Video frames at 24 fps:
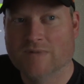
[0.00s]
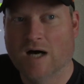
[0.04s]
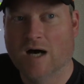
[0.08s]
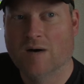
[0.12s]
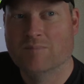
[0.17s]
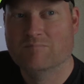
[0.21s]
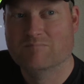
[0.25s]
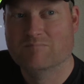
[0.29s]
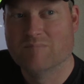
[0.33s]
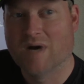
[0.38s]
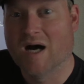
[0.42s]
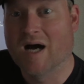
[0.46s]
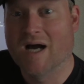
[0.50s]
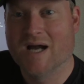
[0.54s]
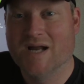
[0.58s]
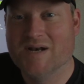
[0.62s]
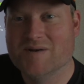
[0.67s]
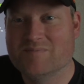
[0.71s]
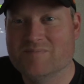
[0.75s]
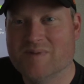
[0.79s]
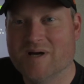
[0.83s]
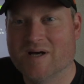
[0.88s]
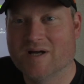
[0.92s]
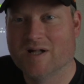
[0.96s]

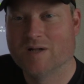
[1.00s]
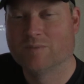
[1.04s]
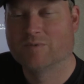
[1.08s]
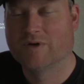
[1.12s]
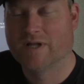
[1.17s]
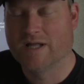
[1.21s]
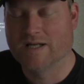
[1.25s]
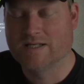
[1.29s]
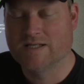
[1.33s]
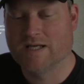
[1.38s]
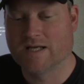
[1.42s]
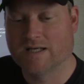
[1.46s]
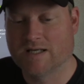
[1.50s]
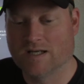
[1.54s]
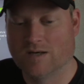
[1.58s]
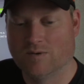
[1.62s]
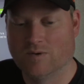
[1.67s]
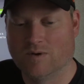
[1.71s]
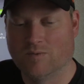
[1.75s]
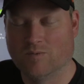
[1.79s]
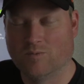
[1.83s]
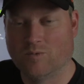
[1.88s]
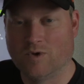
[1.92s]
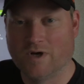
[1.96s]
mind meld where they take a
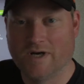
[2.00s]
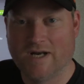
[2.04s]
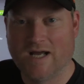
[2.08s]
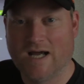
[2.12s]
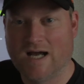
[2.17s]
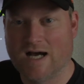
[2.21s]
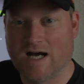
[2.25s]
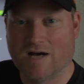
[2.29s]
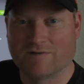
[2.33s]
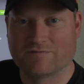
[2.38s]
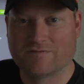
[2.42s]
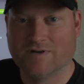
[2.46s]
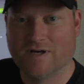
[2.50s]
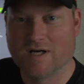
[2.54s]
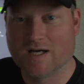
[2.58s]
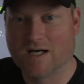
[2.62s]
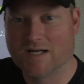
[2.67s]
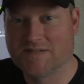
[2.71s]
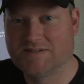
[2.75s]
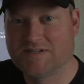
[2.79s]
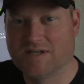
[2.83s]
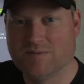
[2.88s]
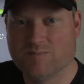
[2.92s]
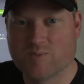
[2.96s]
1/2
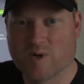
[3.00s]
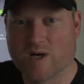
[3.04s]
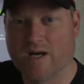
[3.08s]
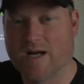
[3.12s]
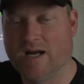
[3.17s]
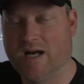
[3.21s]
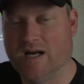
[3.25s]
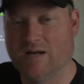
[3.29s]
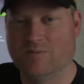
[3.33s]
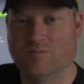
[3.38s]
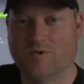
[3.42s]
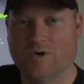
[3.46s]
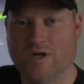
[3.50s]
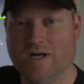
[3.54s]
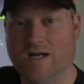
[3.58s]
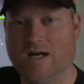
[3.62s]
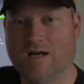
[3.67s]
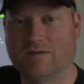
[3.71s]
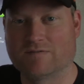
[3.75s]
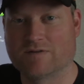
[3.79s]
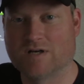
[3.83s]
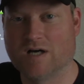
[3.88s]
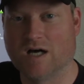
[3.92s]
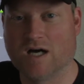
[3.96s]
Nazi brain and
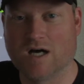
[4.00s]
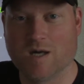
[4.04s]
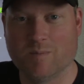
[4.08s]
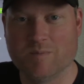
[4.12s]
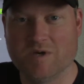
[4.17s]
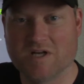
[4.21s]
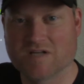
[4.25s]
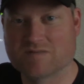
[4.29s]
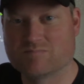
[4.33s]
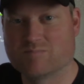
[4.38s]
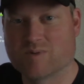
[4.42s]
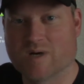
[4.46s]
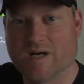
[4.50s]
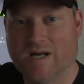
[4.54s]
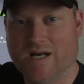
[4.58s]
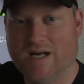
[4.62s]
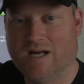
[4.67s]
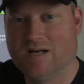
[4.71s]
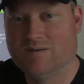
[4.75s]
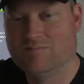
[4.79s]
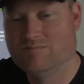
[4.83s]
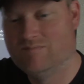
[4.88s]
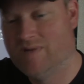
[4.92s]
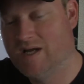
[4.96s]
1/2 communist
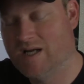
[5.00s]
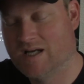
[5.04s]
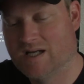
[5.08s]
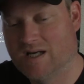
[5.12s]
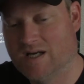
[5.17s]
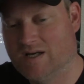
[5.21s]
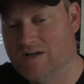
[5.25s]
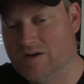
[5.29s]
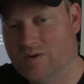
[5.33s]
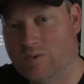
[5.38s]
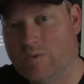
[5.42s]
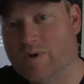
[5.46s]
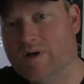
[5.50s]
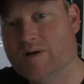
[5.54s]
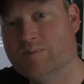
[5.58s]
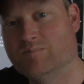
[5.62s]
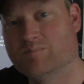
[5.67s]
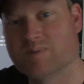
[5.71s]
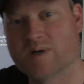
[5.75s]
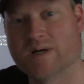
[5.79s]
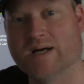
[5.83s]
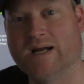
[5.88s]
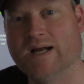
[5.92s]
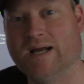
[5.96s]
brain and make it into one
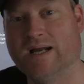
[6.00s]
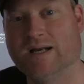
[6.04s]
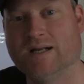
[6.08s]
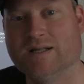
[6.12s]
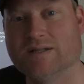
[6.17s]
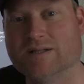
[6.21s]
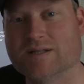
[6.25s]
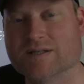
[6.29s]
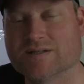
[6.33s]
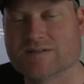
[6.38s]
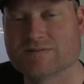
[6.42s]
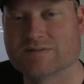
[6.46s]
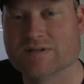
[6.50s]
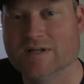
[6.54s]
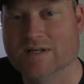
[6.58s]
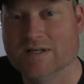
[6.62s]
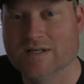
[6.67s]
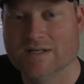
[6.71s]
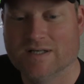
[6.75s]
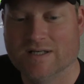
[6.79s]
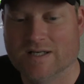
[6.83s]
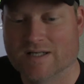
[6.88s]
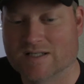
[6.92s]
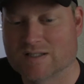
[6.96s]
brain in this
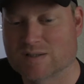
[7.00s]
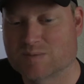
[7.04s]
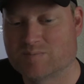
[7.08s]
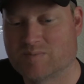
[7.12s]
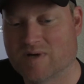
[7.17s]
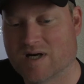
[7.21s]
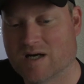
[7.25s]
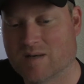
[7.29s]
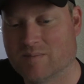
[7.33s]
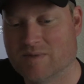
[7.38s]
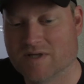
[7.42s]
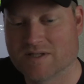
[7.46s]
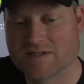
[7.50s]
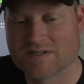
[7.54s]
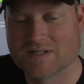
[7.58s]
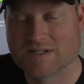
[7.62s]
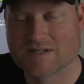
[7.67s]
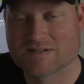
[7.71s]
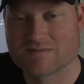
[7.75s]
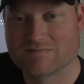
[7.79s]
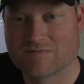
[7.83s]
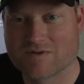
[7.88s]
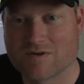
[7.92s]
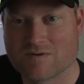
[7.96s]
experiment
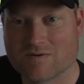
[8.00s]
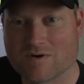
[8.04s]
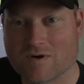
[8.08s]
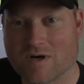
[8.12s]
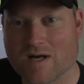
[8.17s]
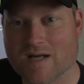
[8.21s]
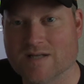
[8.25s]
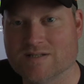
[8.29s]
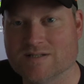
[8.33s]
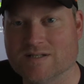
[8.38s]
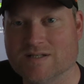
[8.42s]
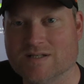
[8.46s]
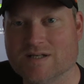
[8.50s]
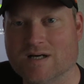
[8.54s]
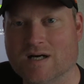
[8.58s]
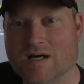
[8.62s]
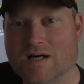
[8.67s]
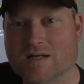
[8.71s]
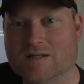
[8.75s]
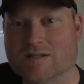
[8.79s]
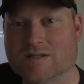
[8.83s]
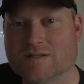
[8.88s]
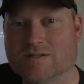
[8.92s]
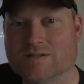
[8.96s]
this crazy
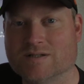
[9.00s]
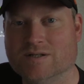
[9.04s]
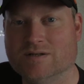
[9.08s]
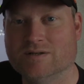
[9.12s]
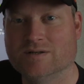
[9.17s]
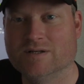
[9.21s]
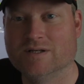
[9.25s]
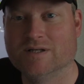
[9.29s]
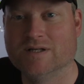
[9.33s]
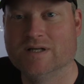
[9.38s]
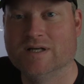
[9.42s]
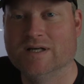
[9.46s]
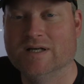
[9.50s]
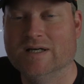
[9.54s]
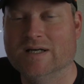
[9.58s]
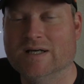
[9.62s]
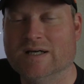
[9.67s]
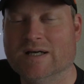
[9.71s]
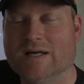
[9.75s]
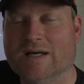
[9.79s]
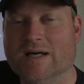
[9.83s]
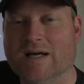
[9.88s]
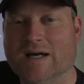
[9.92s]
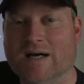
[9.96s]
doctor's doing.
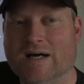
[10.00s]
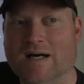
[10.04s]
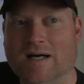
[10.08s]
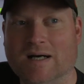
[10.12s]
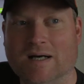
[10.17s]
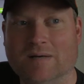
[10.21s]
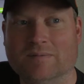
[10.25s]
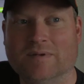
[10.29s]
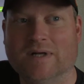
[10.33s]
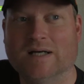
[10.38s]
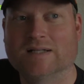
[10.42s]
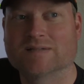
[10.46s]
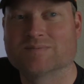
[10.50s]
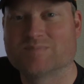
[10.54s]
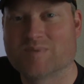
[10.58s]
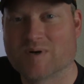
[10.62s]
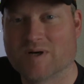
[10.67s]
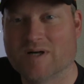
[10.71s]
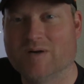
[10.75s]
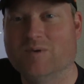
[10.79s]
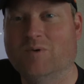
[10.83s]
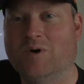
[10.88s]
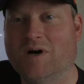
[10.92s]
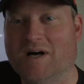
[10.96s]
That's
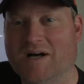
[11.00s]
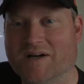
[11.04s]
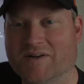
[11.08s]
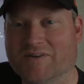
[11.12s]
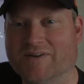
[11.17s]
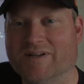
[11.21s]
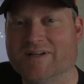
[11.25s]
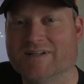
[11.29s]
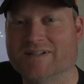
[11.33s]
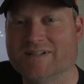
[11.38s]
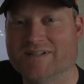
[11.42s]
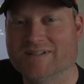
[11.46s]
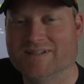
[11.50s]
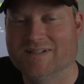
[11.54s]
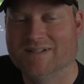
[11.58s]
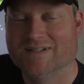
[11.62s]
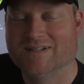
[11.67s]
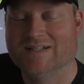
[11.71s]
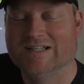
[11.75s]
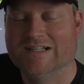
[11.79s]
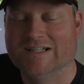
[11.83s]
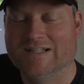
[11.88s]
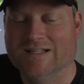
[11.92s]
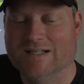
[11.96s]
pretty wild looking.
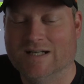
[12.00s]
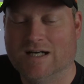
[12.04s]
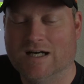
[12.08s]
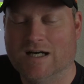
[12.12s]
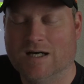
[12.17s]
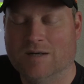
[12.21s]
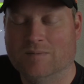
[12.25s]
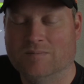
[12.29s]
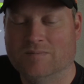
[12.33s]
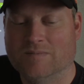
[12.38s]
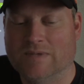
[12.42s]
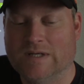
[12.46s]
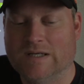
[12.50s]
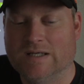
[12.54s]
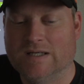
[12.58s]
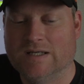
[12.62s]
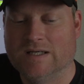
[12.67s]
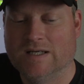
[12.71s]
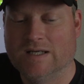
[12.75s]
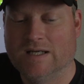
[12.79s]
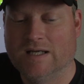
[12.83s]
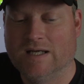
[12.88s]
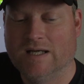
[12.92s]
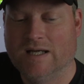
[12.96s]
And
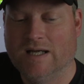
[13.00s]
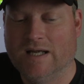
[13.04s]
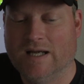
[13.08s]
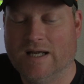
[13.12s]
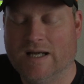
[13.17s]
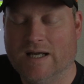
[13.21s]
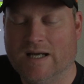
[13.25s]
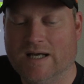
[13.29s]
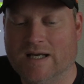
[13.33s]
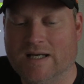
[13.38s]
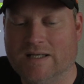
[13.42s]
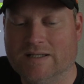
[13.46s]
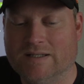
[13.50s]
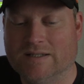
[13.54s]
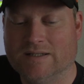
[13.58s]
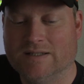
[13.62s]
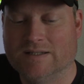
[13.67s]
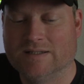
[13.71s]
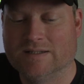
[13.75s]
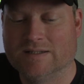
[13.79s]
I'm